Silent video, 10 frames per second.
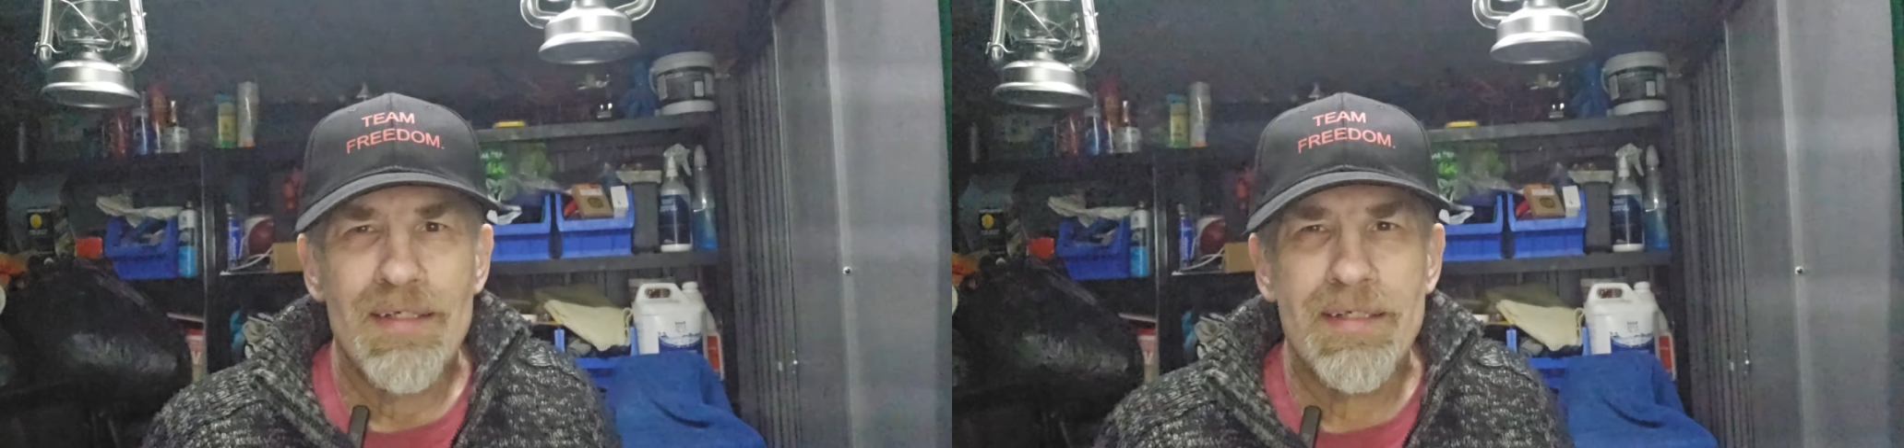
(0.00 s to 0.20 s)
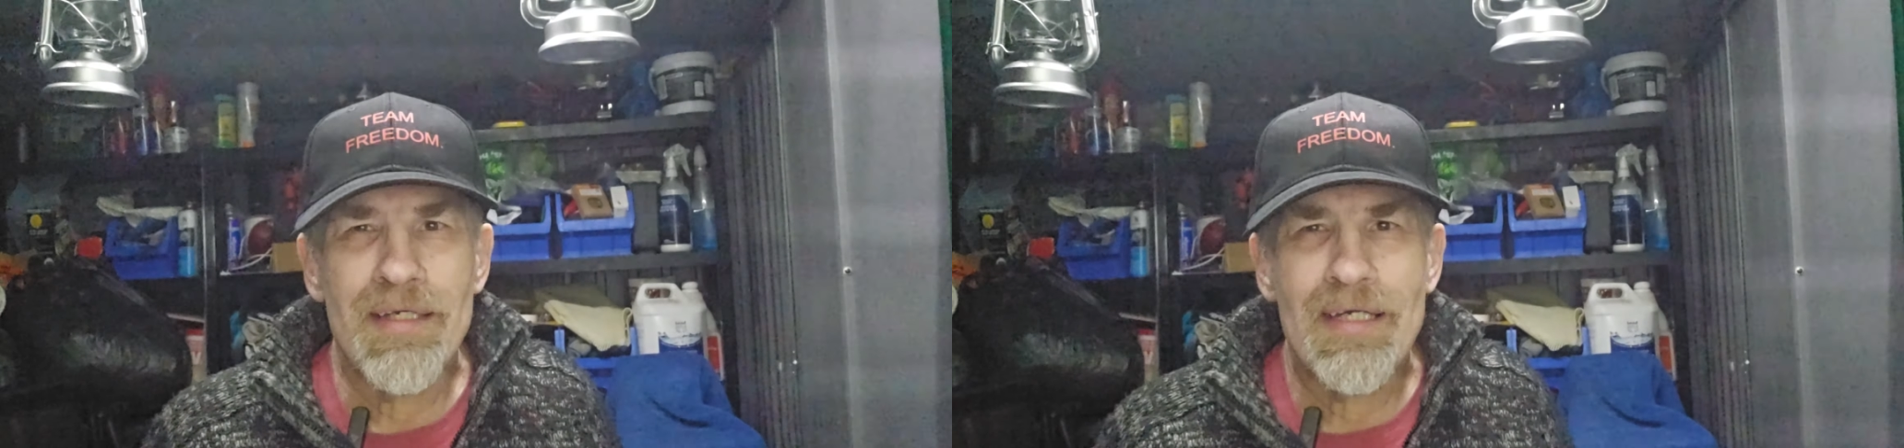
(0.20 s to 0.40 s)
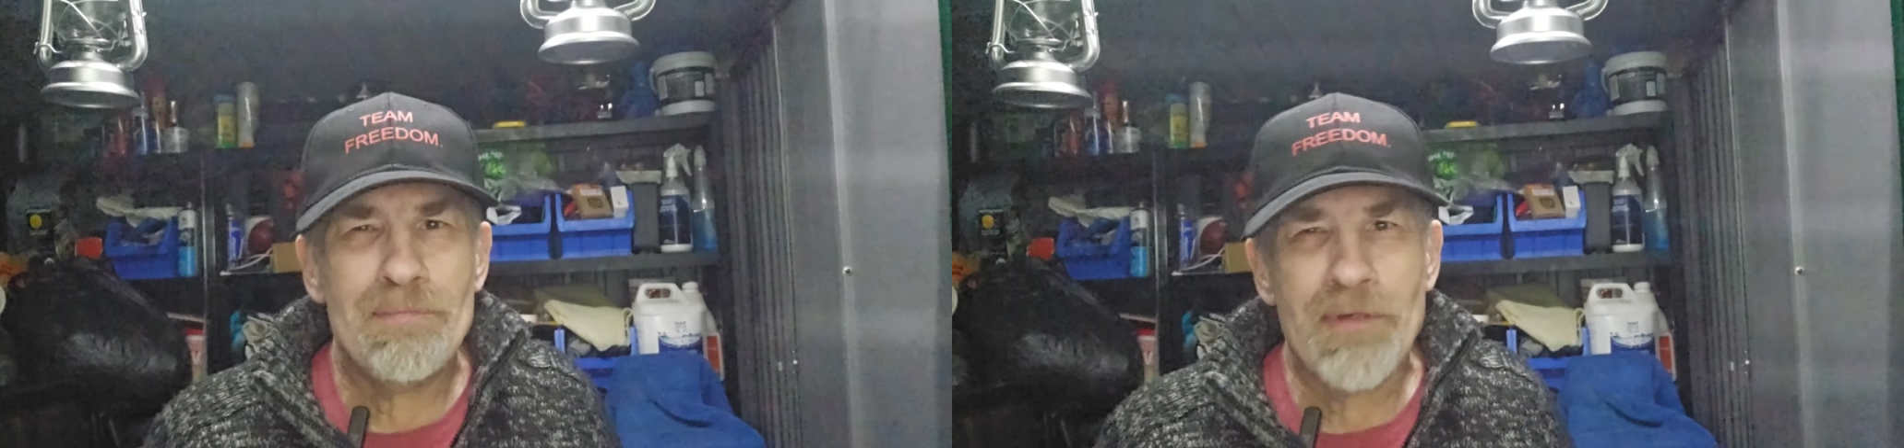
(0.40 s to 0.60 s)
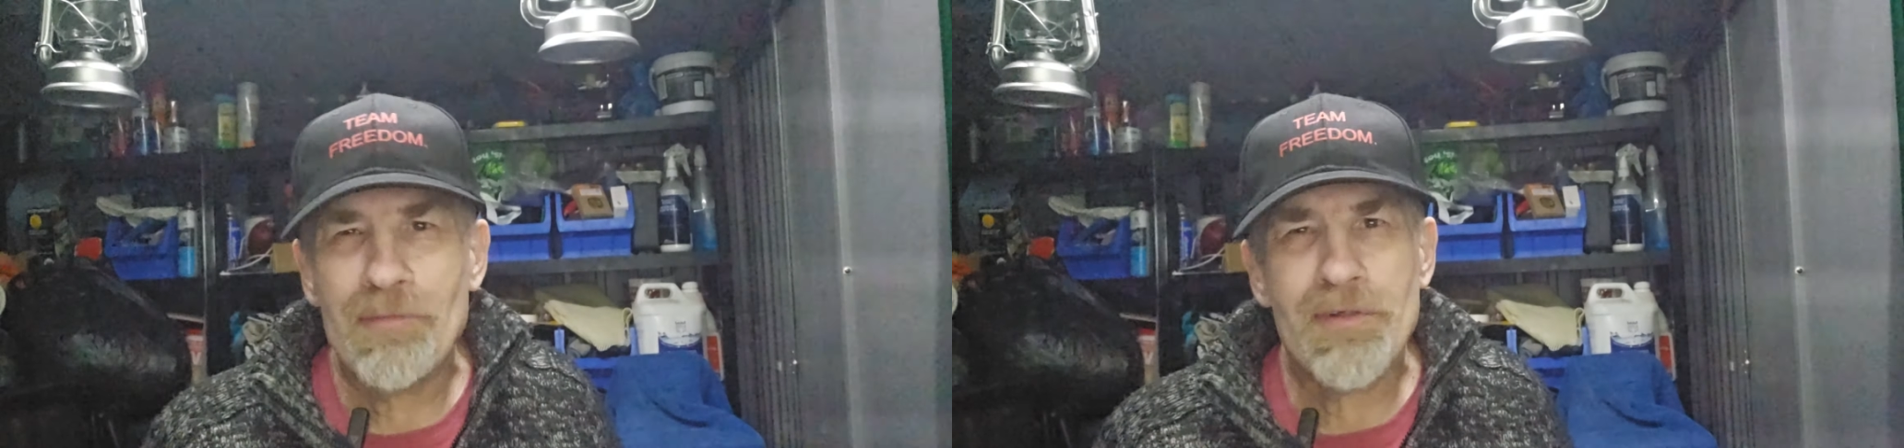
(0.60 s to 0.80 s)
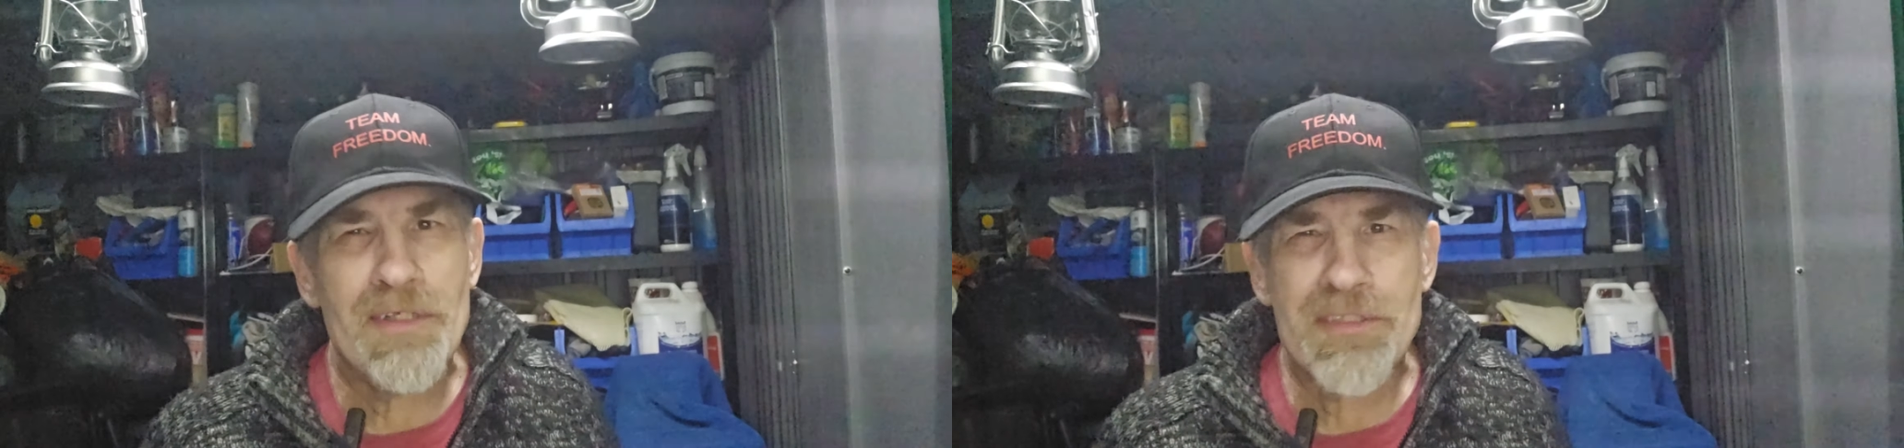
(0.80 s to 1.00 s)
Yeah, and
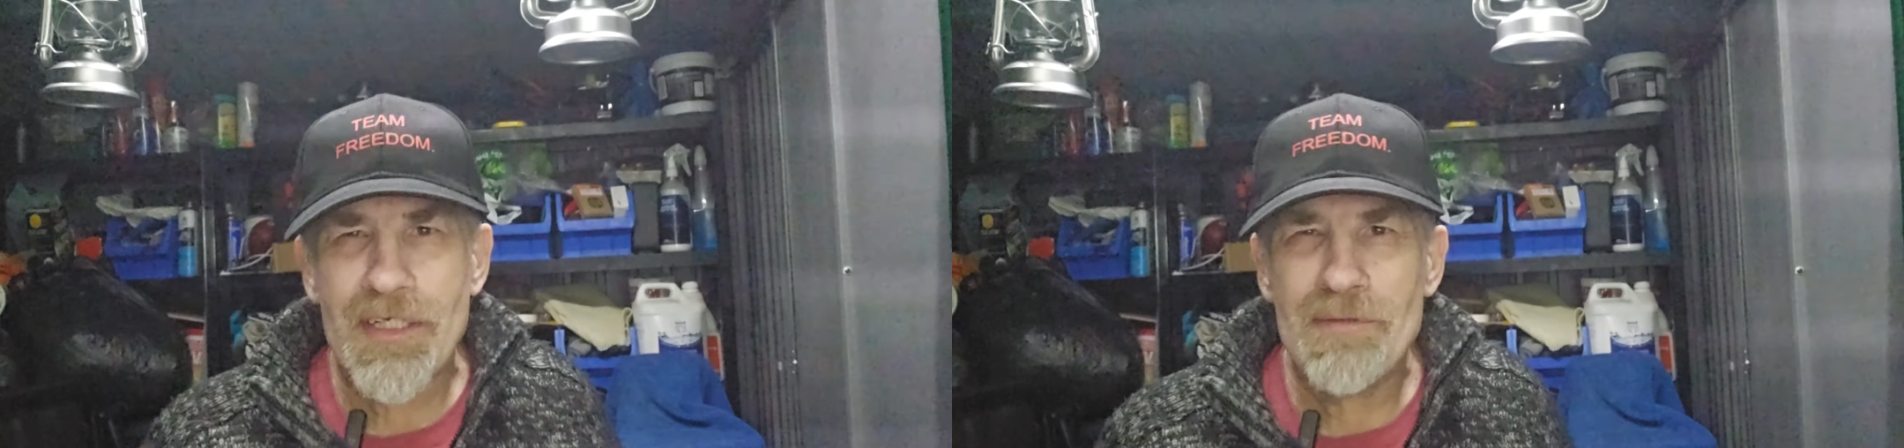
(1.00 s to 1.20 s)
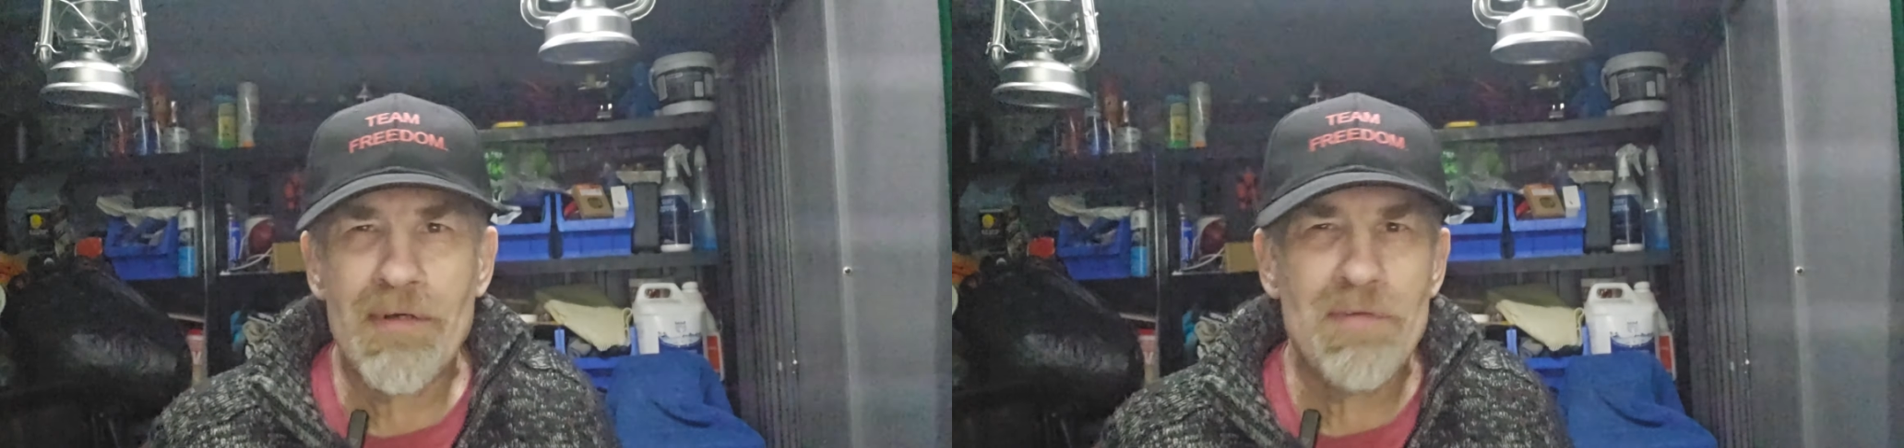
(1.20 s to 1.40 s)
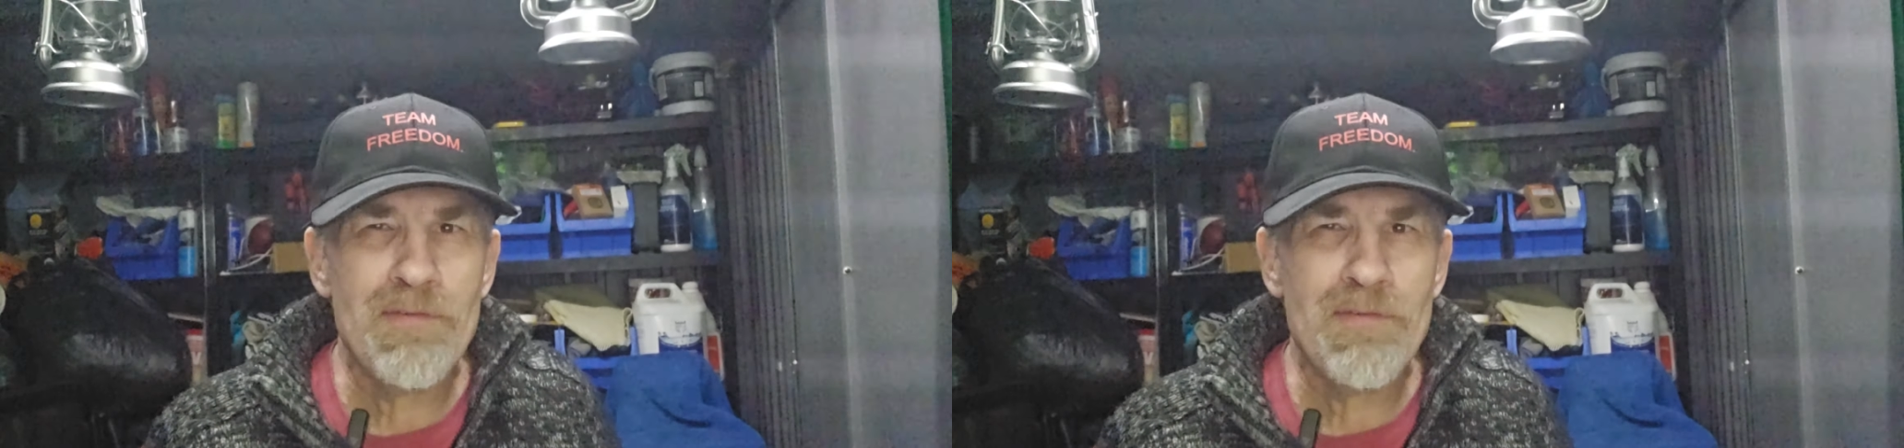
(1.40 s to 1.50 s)
people are going to say, well,